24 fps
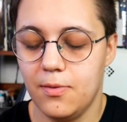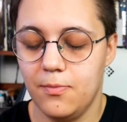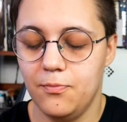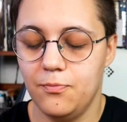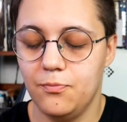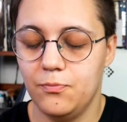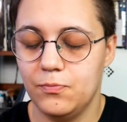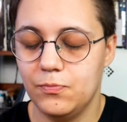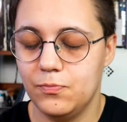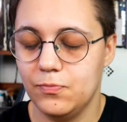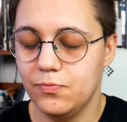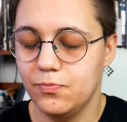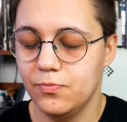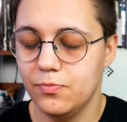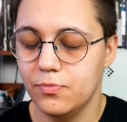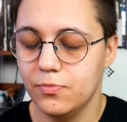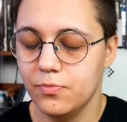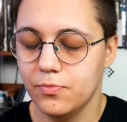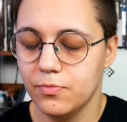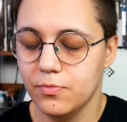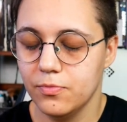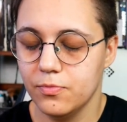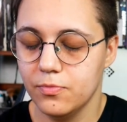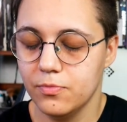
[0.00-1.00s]

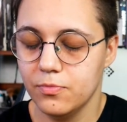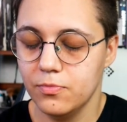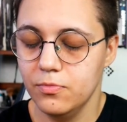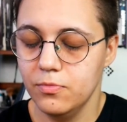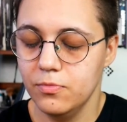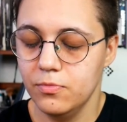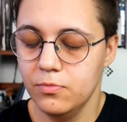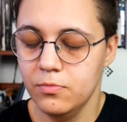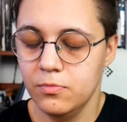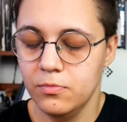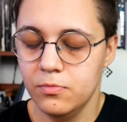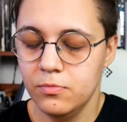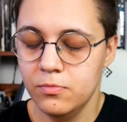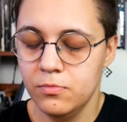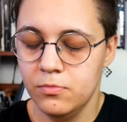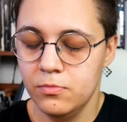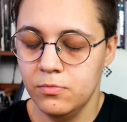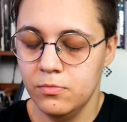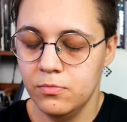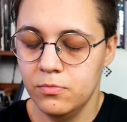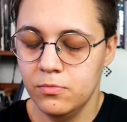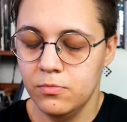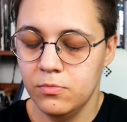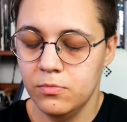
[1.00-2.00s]

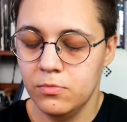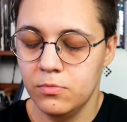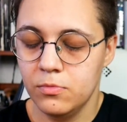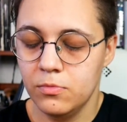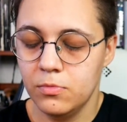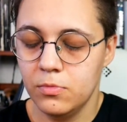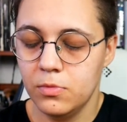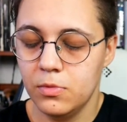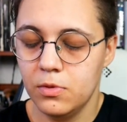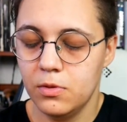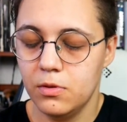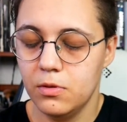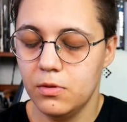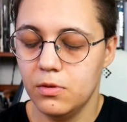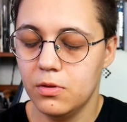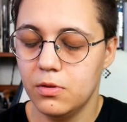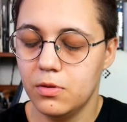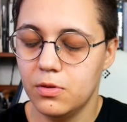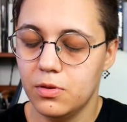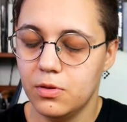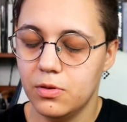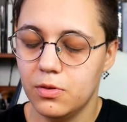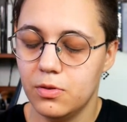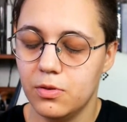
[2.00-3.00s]

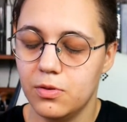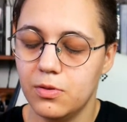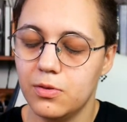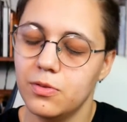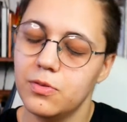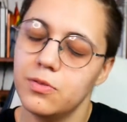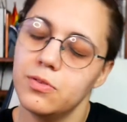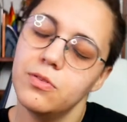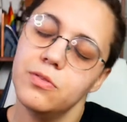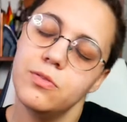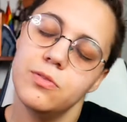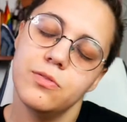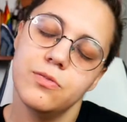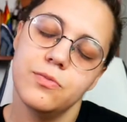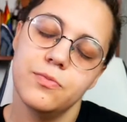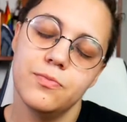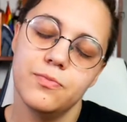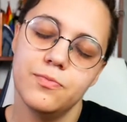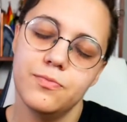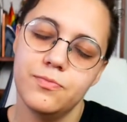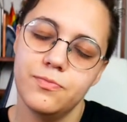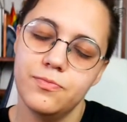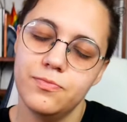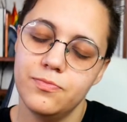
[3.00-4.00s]

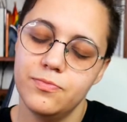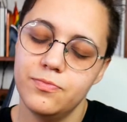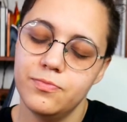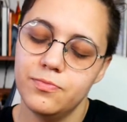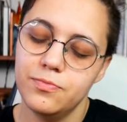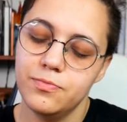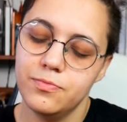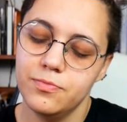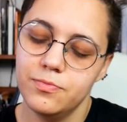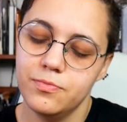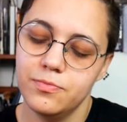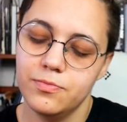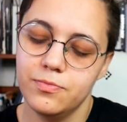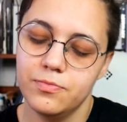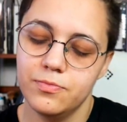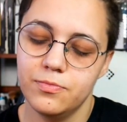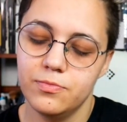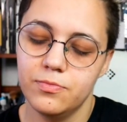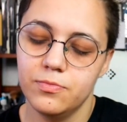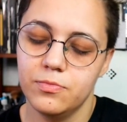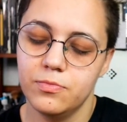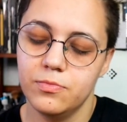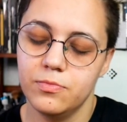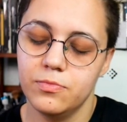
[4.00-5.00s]

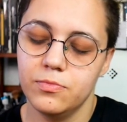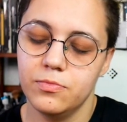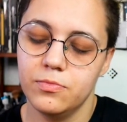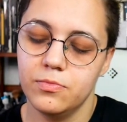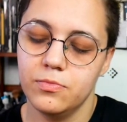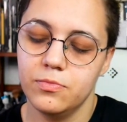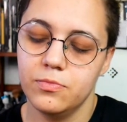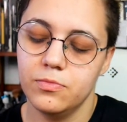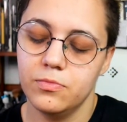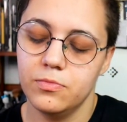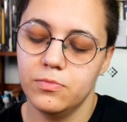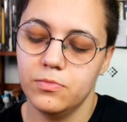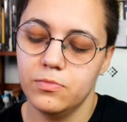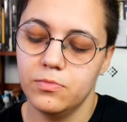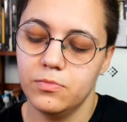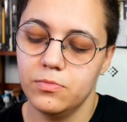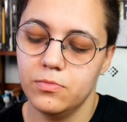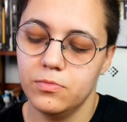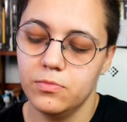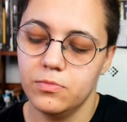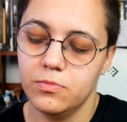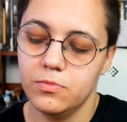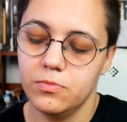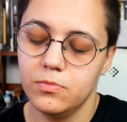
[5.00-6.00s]

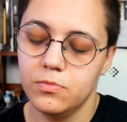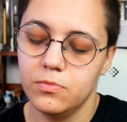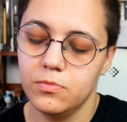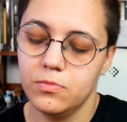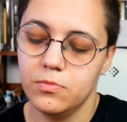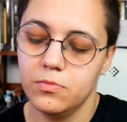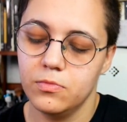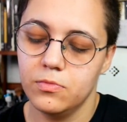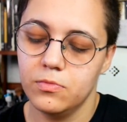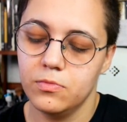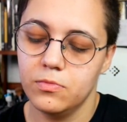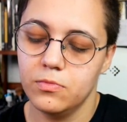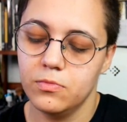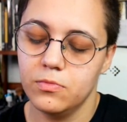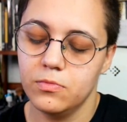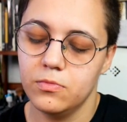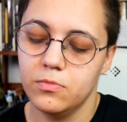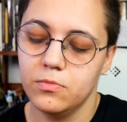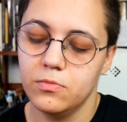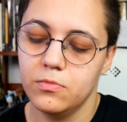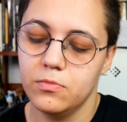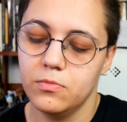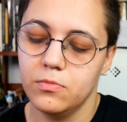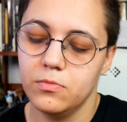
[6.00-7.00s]

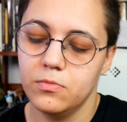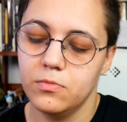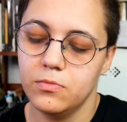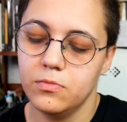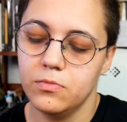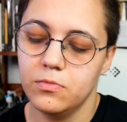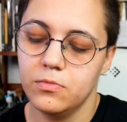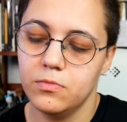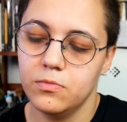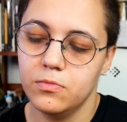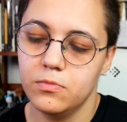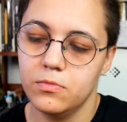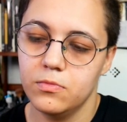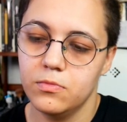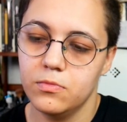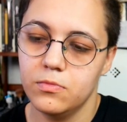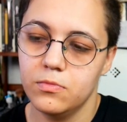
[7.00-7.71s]
[no speech]